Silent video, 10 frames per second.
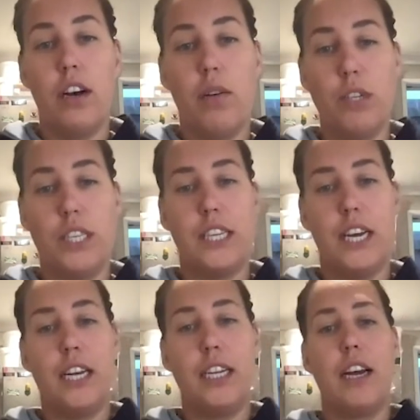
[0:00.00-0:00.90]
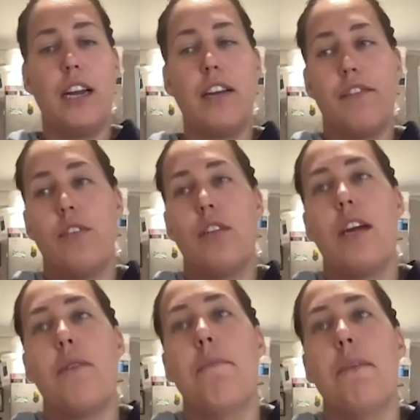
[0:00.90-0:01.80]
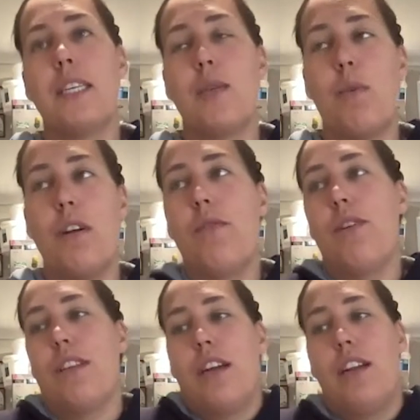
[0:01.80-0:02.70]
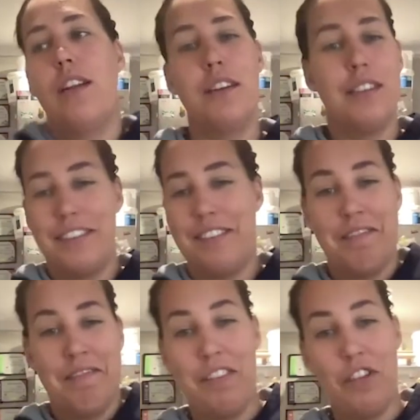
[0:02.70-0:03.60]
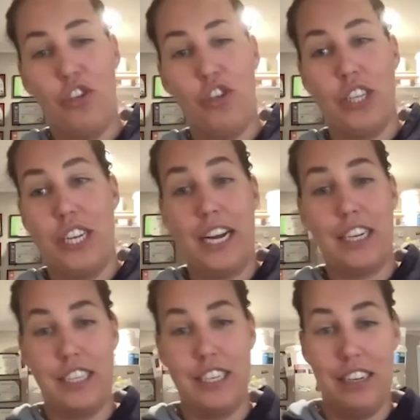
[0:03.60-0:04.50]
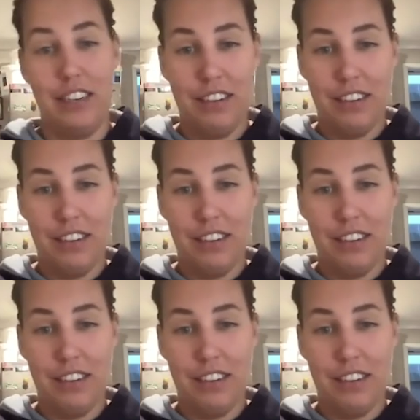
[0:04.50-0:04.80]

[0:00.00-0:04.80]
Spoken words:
I would say that if you then miss one, well, then it's just an accident.